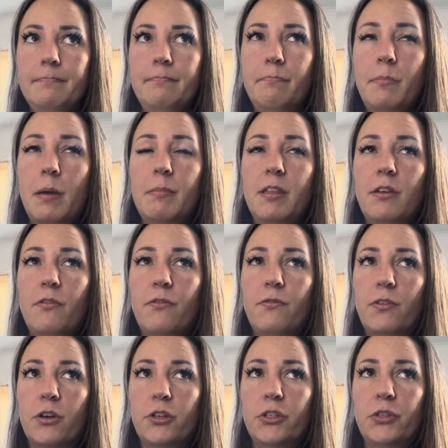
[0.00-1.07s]
maybe the
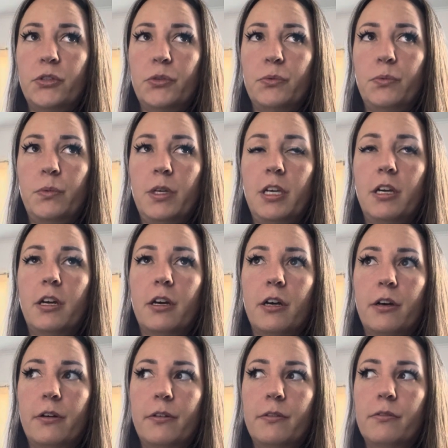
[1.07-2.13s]
first week
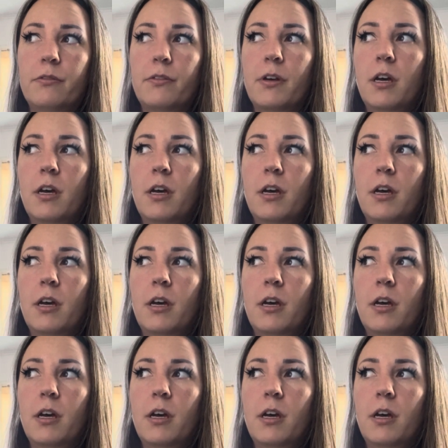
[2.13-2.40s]
of